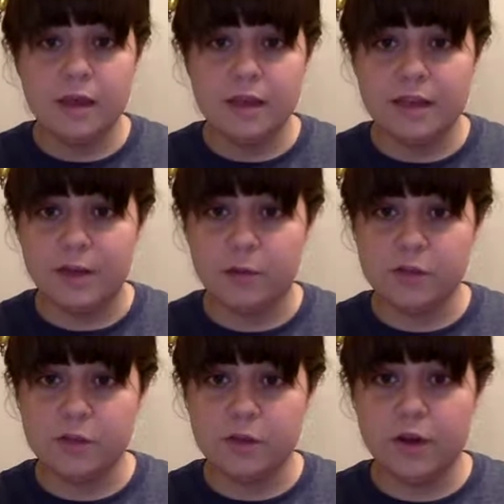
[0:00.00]
Now we're
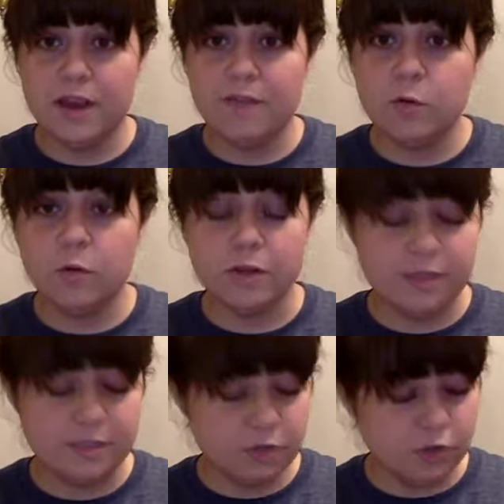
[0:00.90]
doing our F chord.
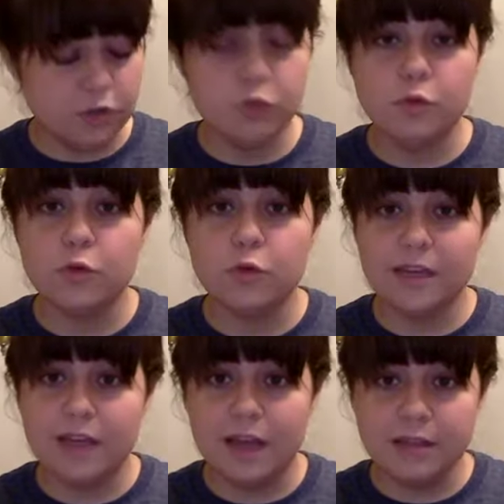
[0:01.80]
These are your 2 green
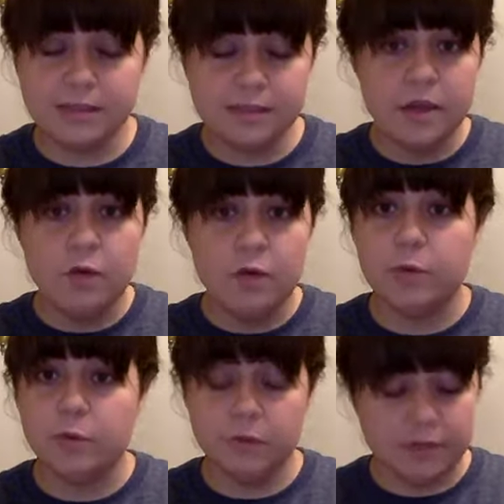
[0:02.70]
dots.
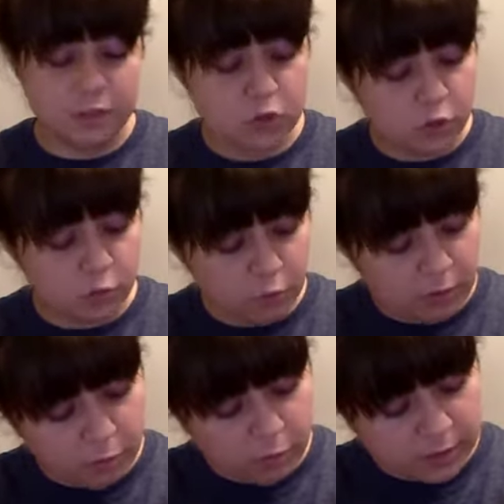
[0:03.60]
Remember, it's super
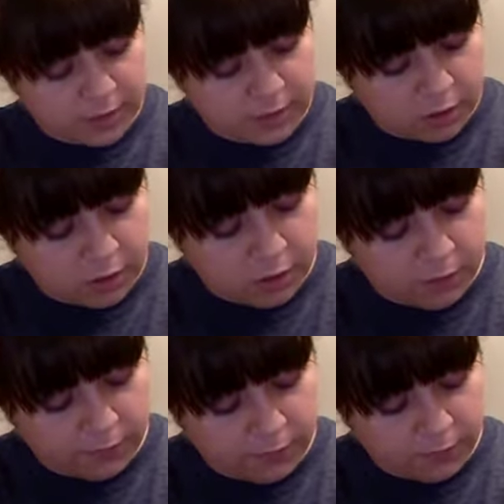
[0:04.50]
important to
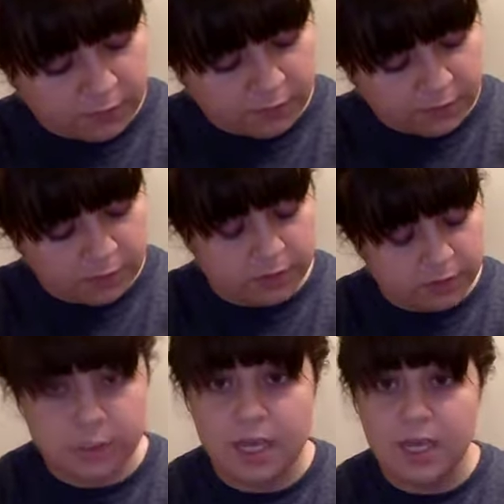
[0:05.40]
curve those
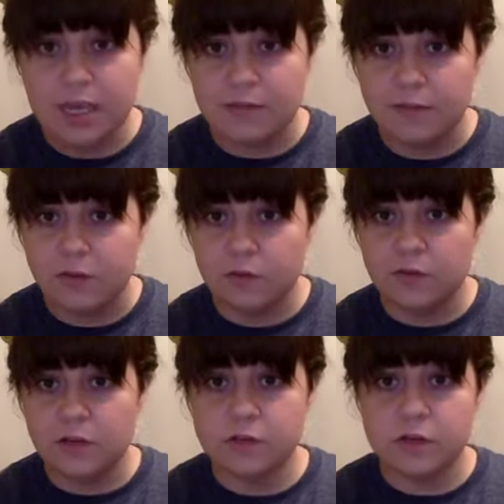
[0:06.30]
fingers. If your
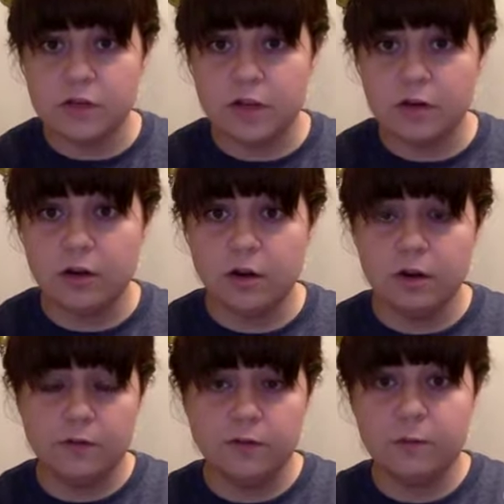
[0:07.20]
fingers are not
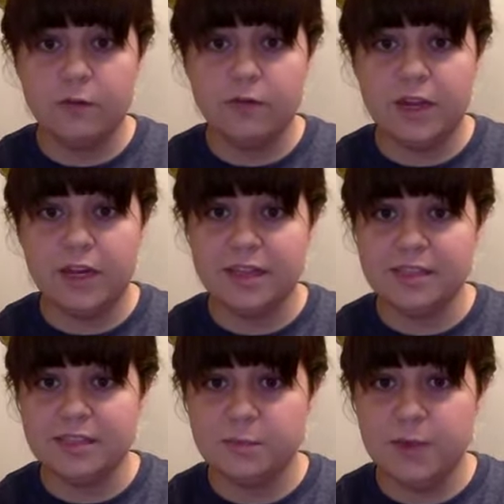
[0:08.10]
curved, providing that
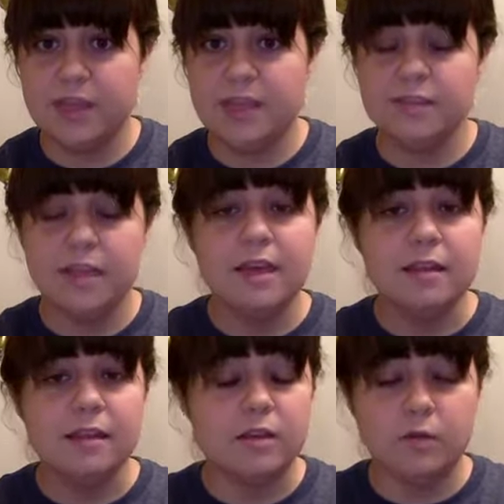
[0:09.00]
space,
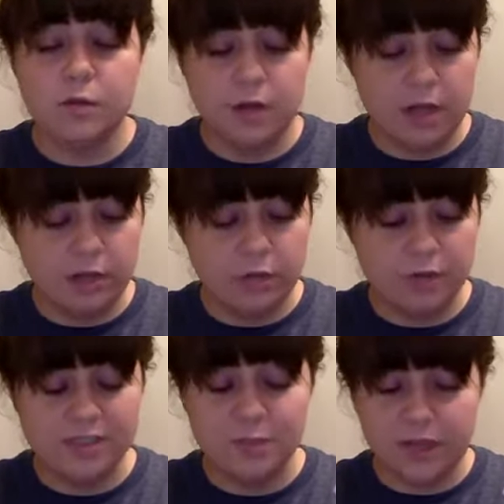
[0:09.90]
then you are not going
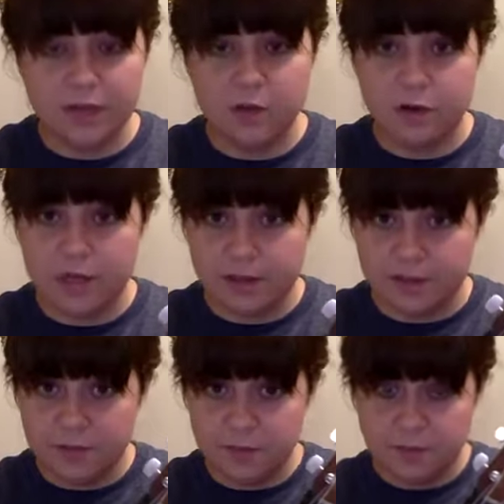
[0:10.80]
to play it
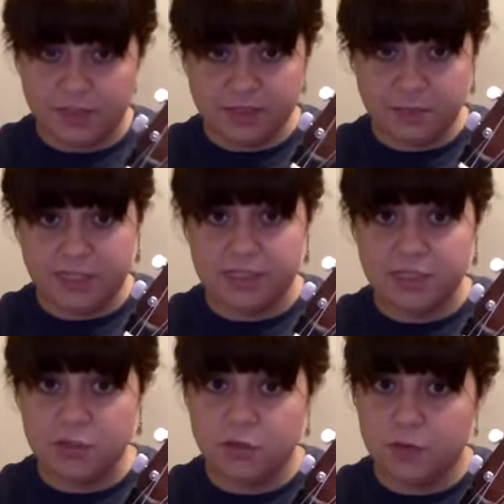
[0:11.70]
correctly. Let's play each
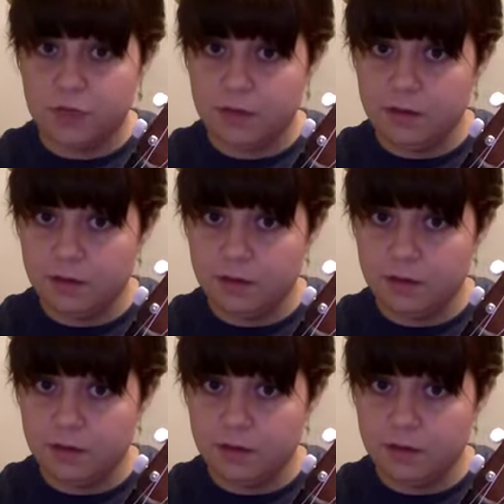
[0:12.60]
string.